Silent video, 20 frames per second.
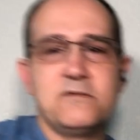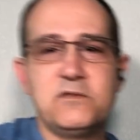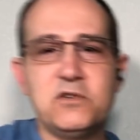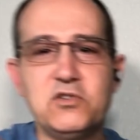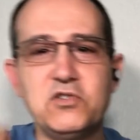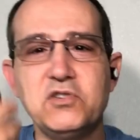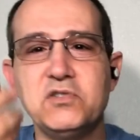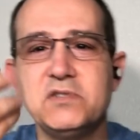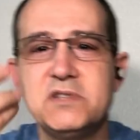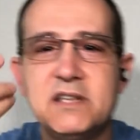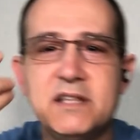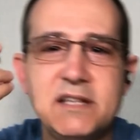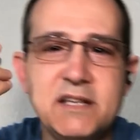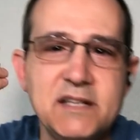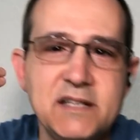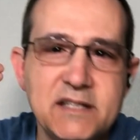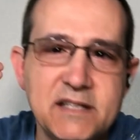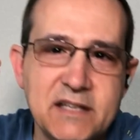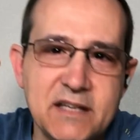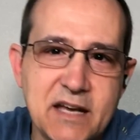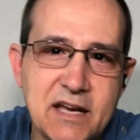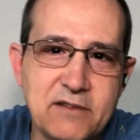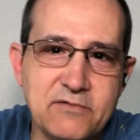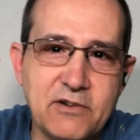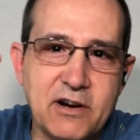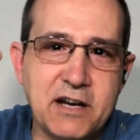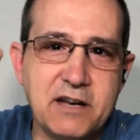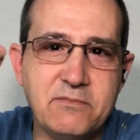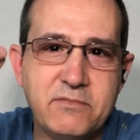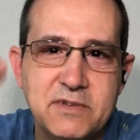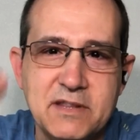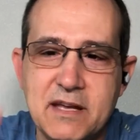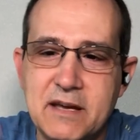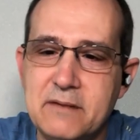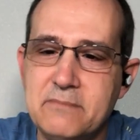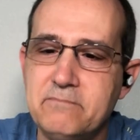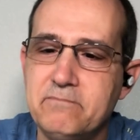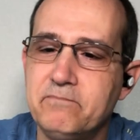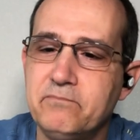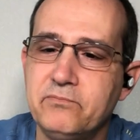if you're using these and running with
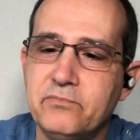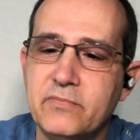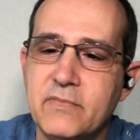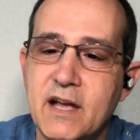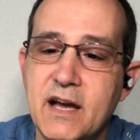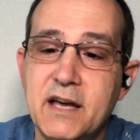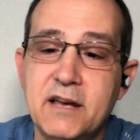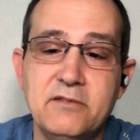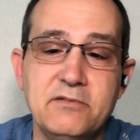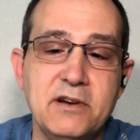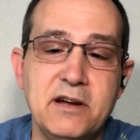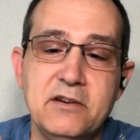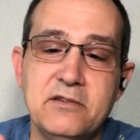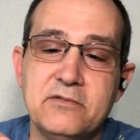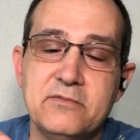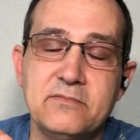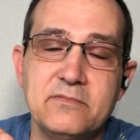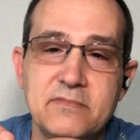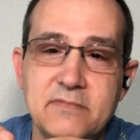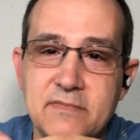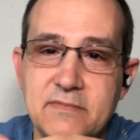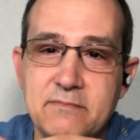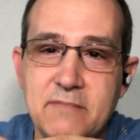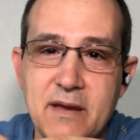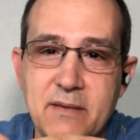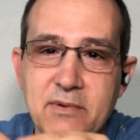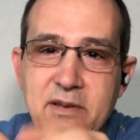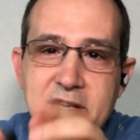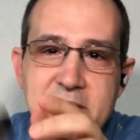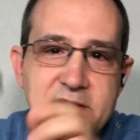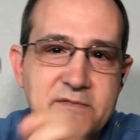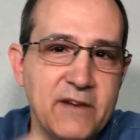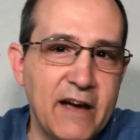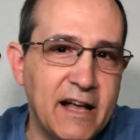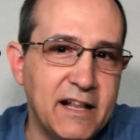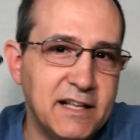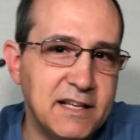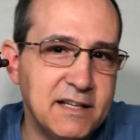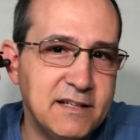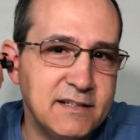them, I don't know. Maybe it is
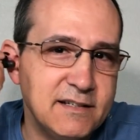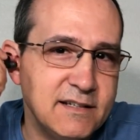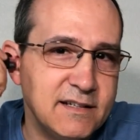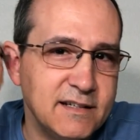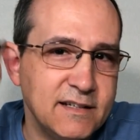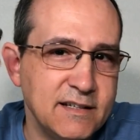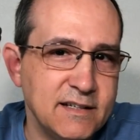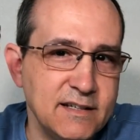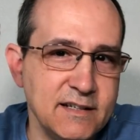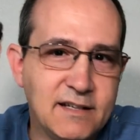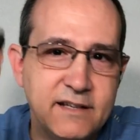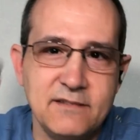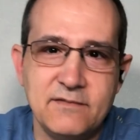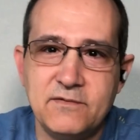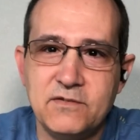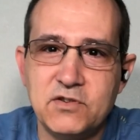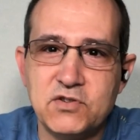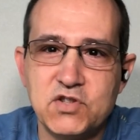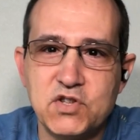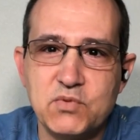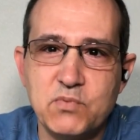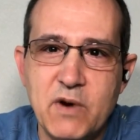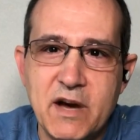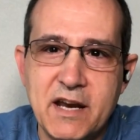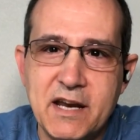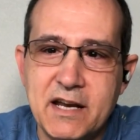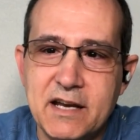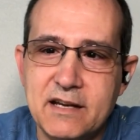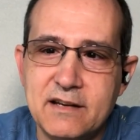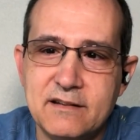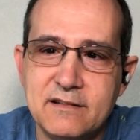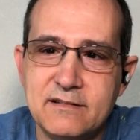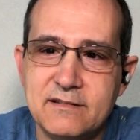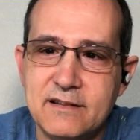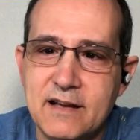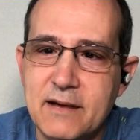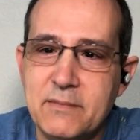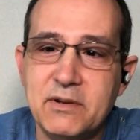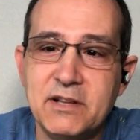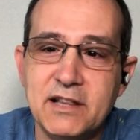valid. If you're sweating,
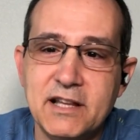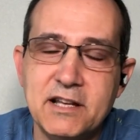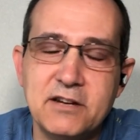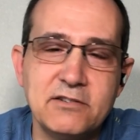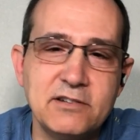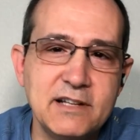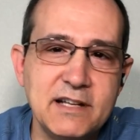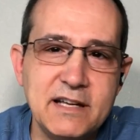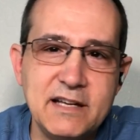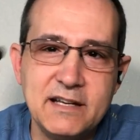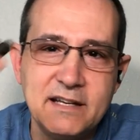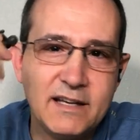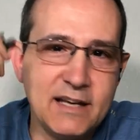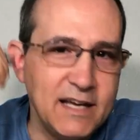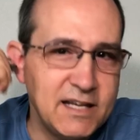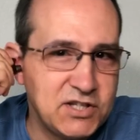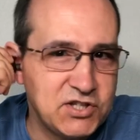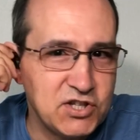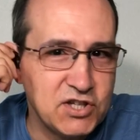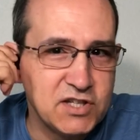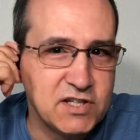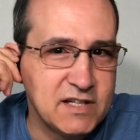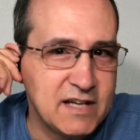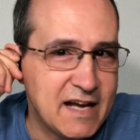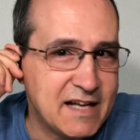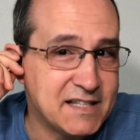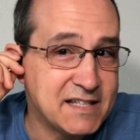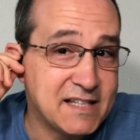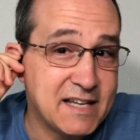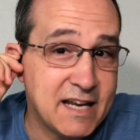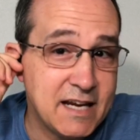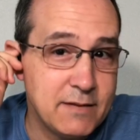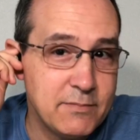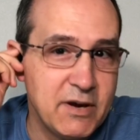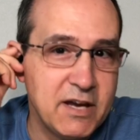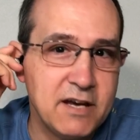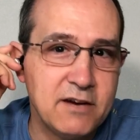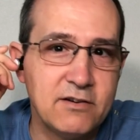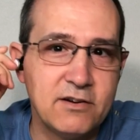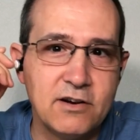I mean, literally, it's just not staying in
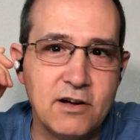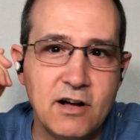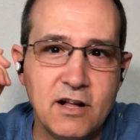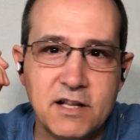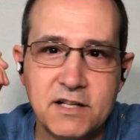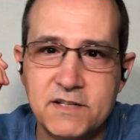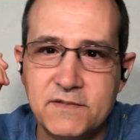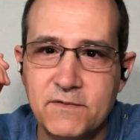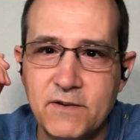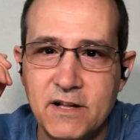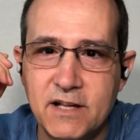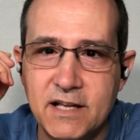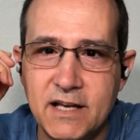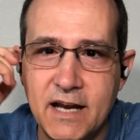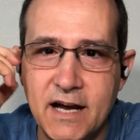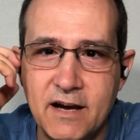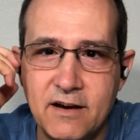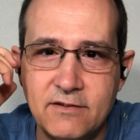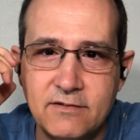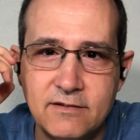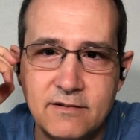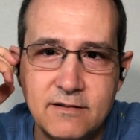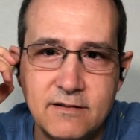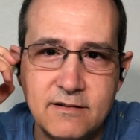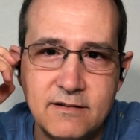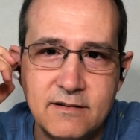my ear at all. It's falling out.